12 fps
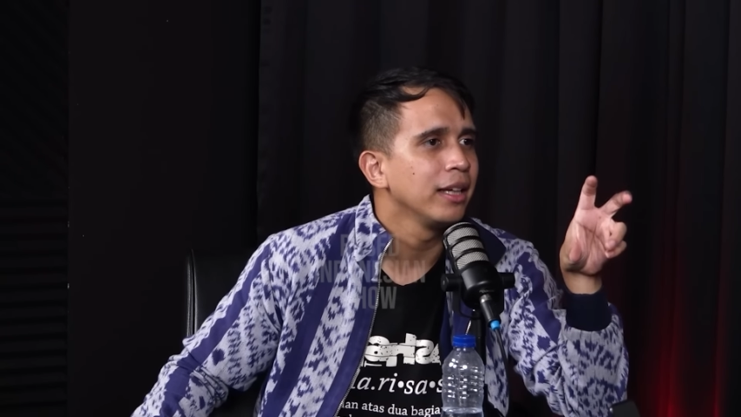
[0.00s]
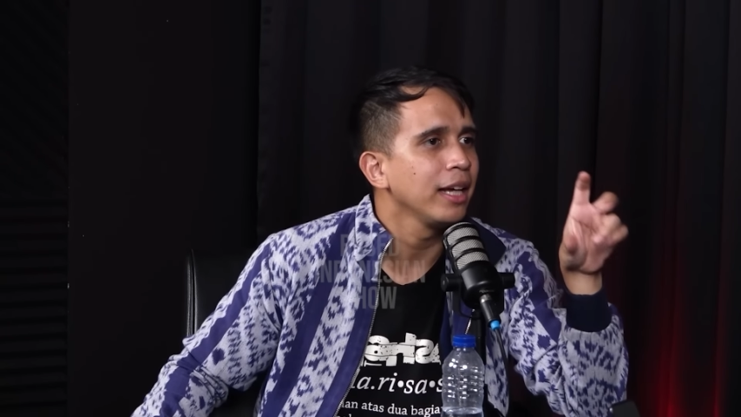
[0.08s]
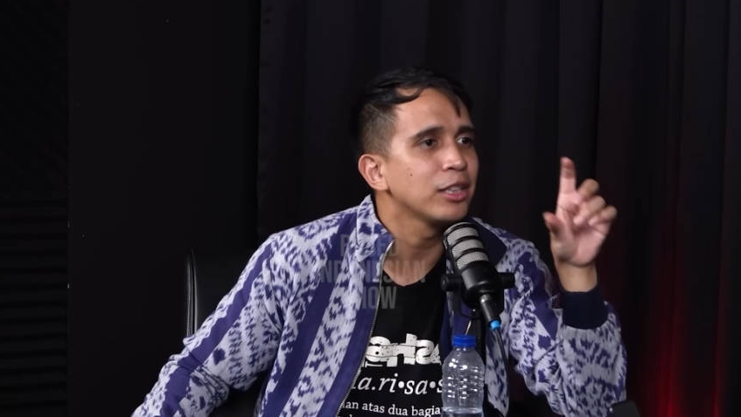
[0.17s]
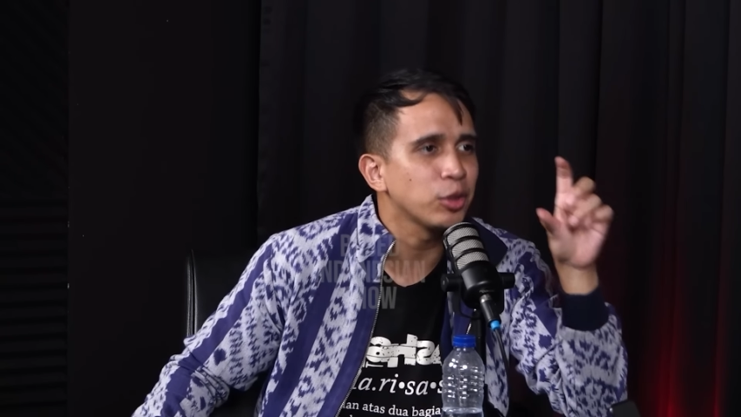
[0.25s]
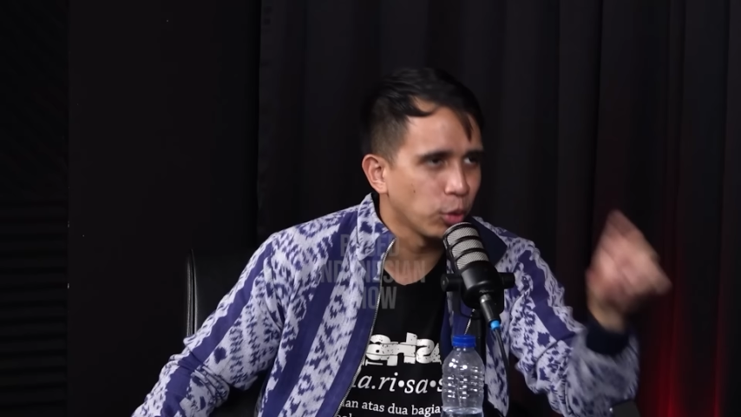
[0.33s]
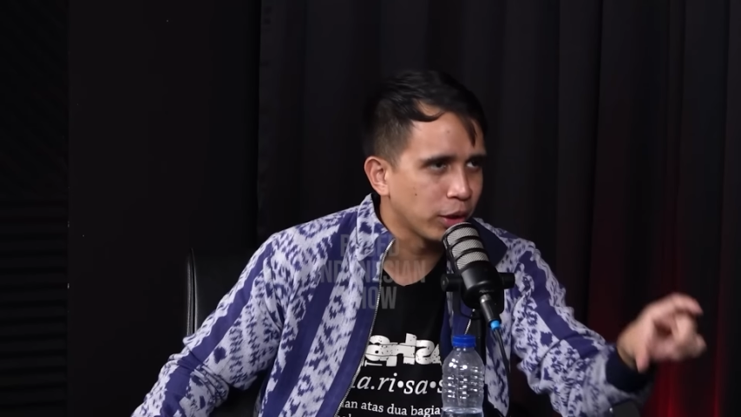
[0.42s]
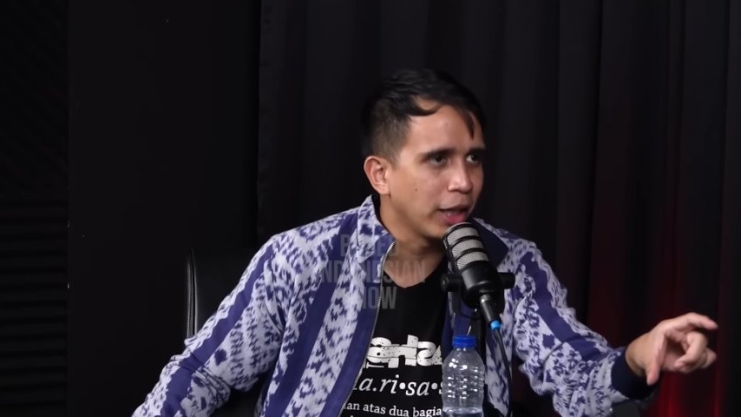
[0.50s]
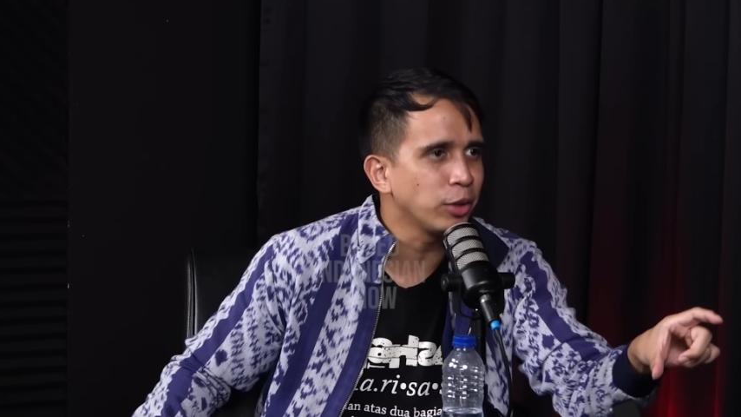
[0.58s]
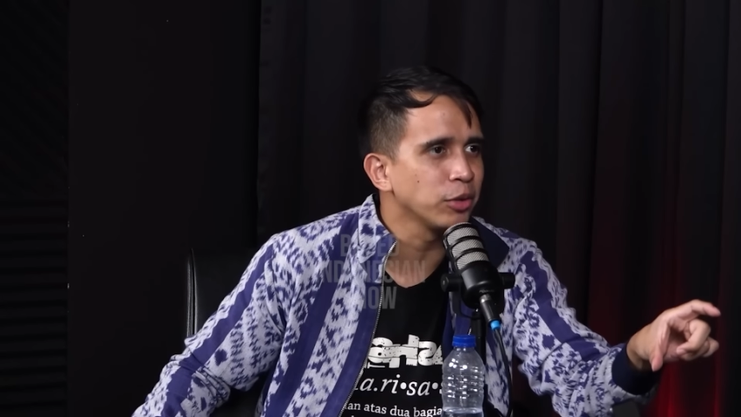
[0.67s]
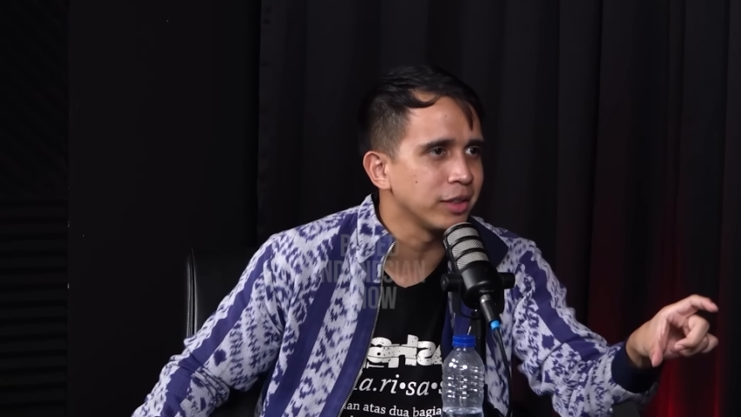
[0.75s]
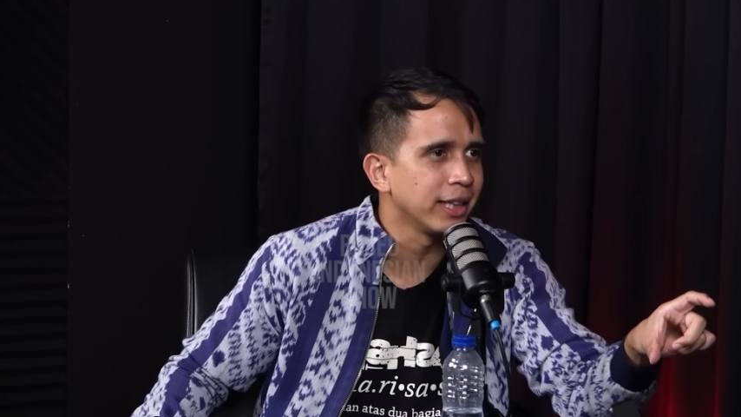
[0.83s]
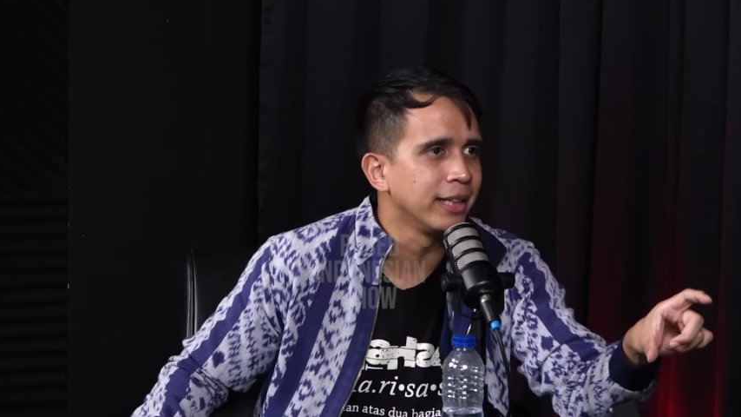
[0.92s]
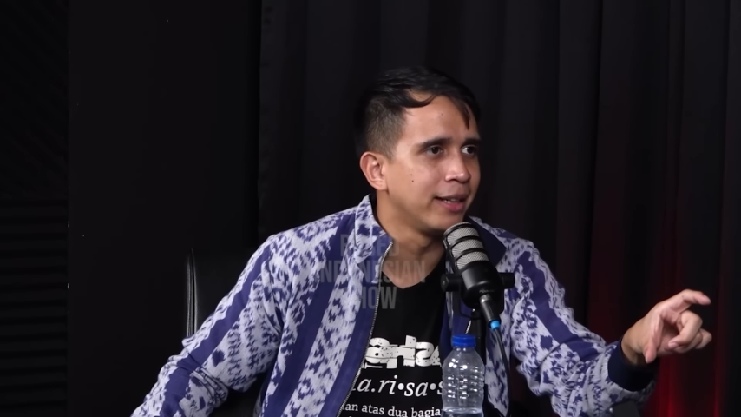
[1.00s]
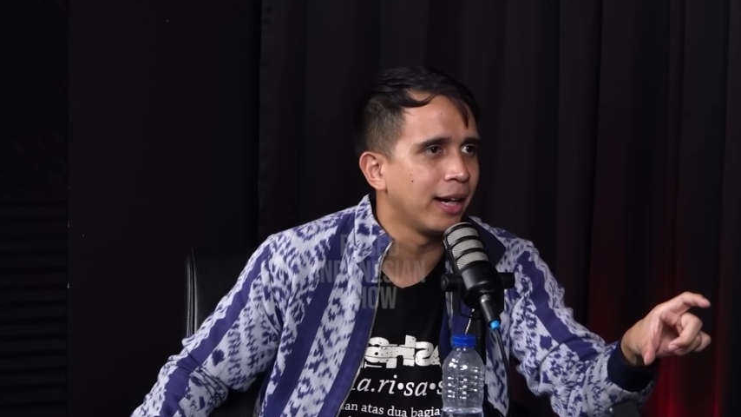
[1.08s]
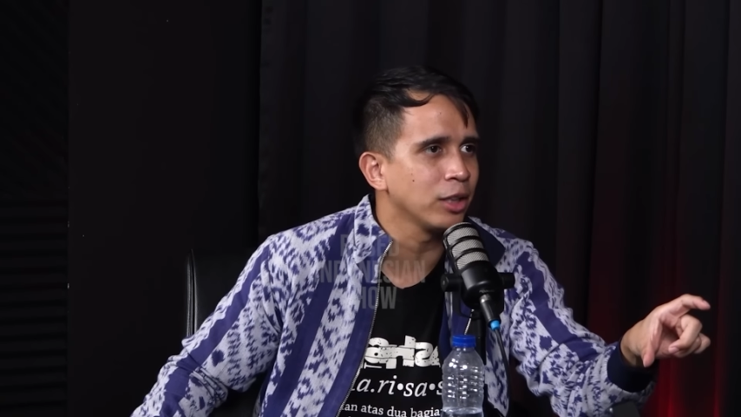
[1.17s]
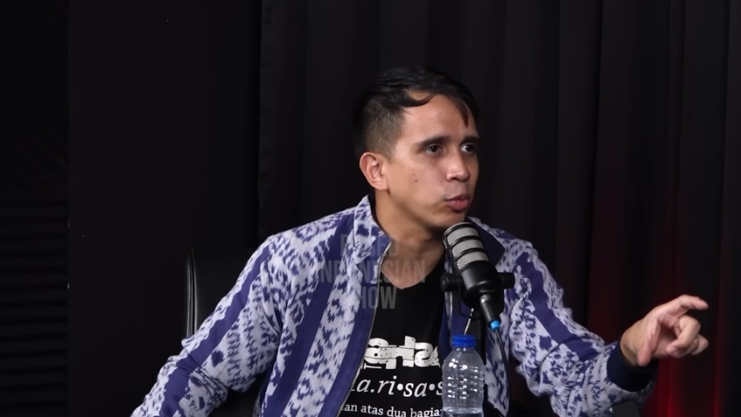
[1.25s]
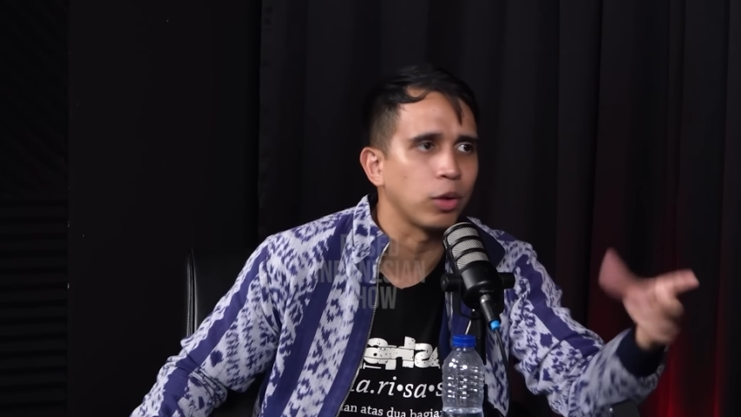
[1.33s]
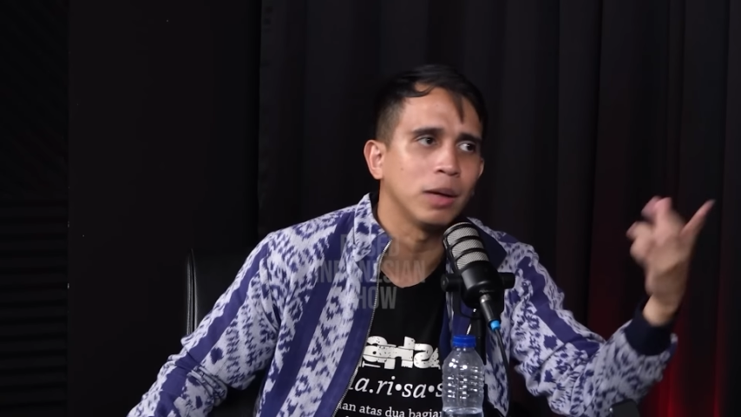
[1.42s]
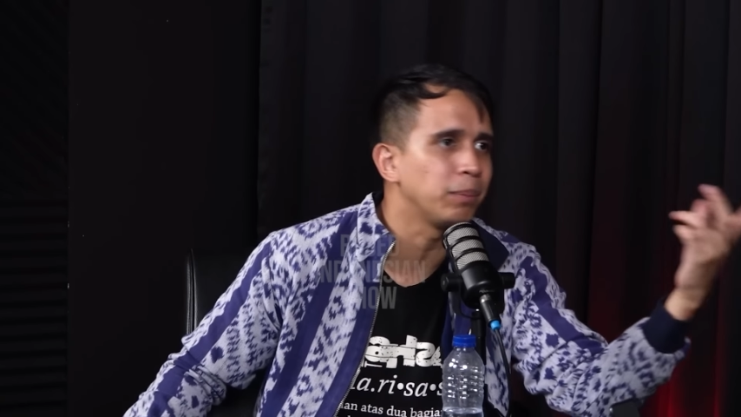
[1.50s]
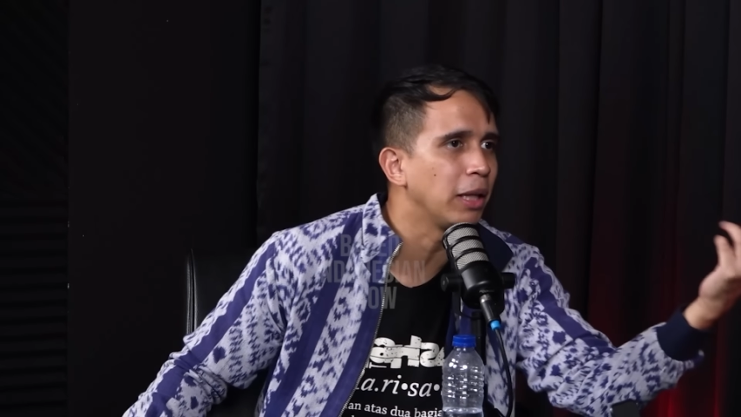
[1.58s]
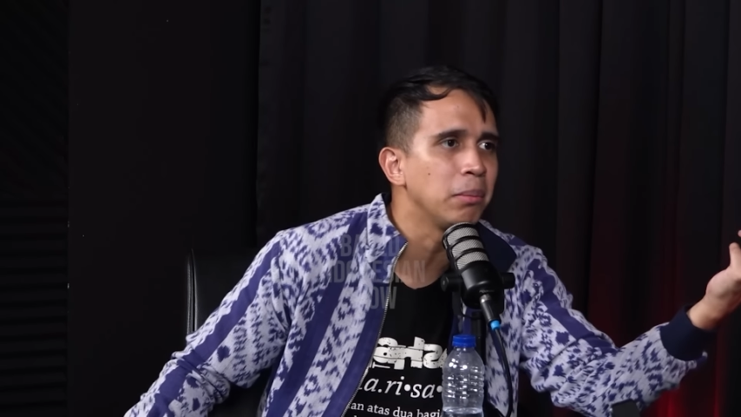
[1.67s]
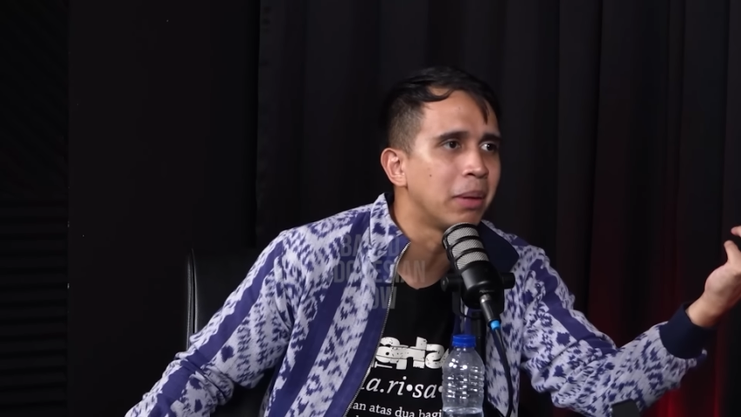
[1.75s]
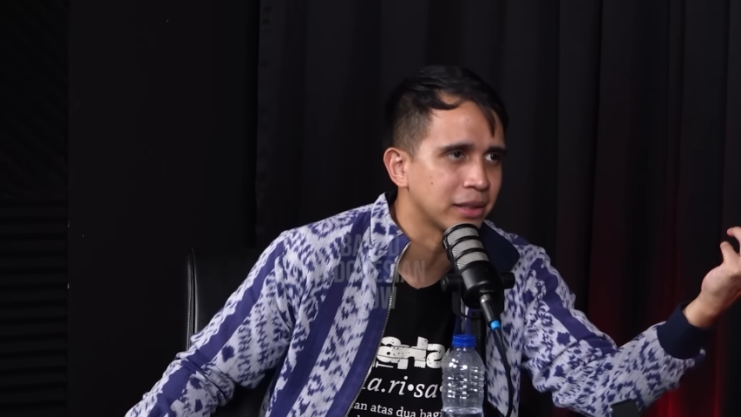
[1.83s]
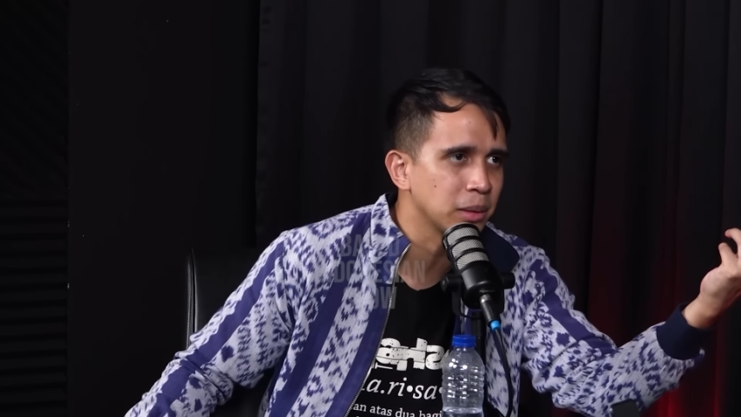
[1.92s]
it's okay to sing and dance while
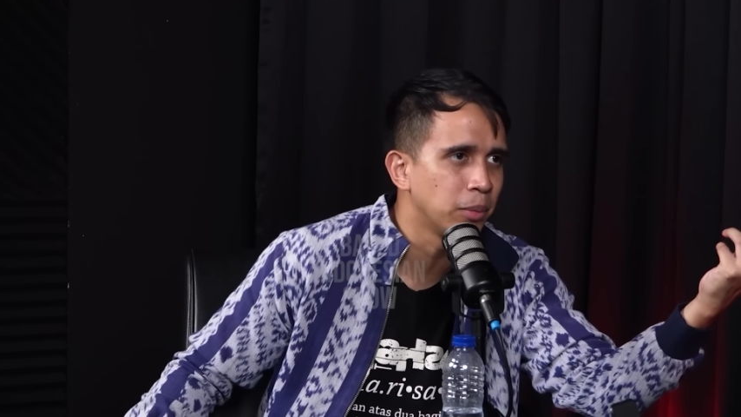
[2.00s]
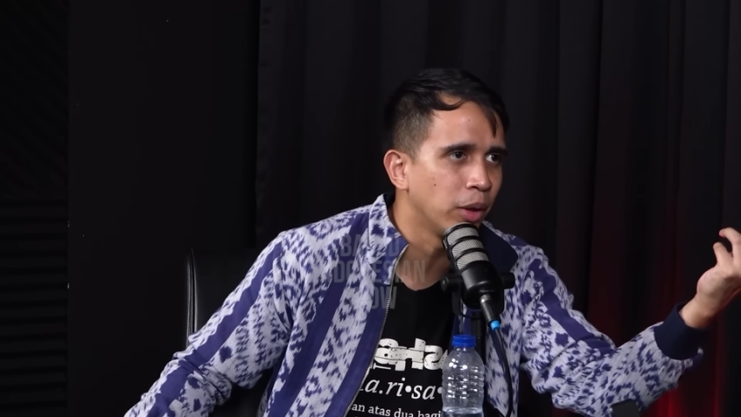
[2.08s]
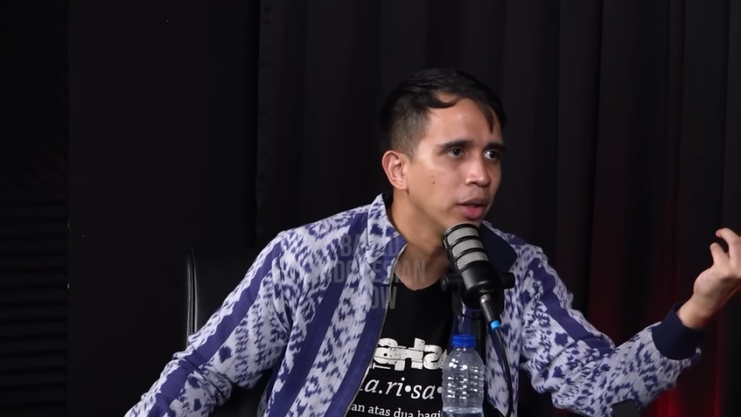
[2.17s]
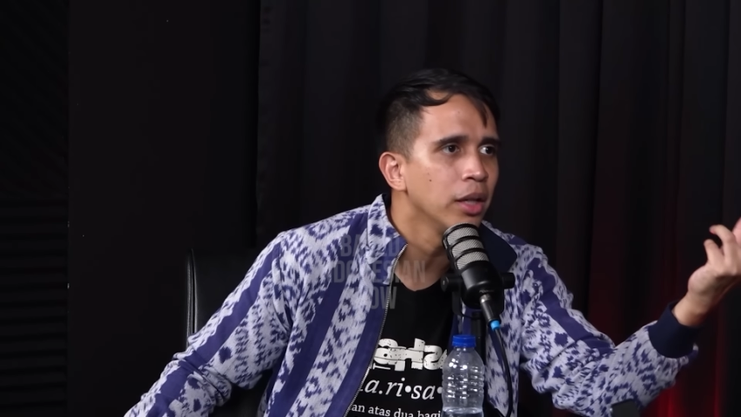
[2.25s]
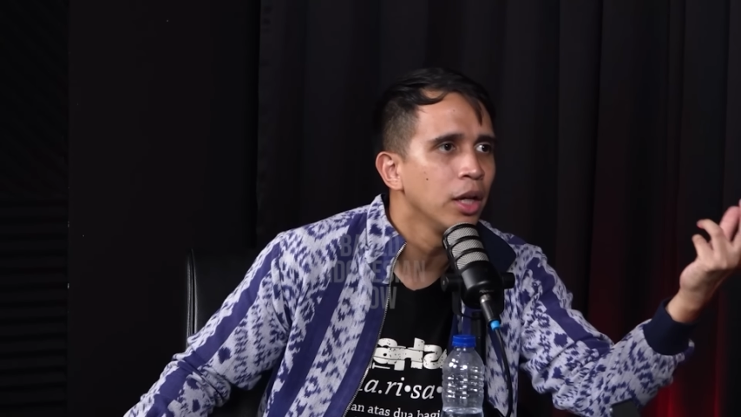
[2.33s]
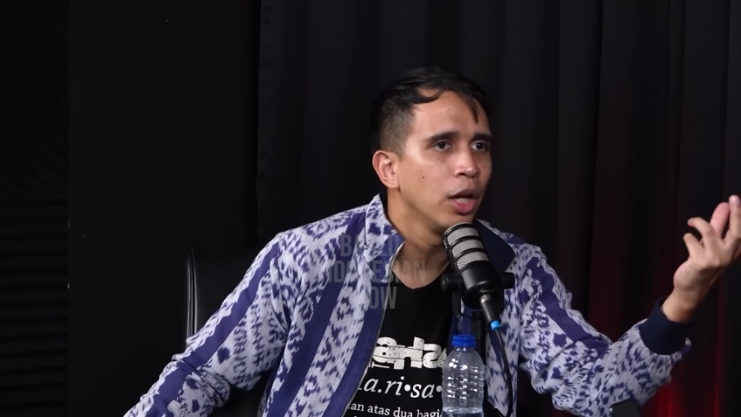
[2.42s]
playing basketball.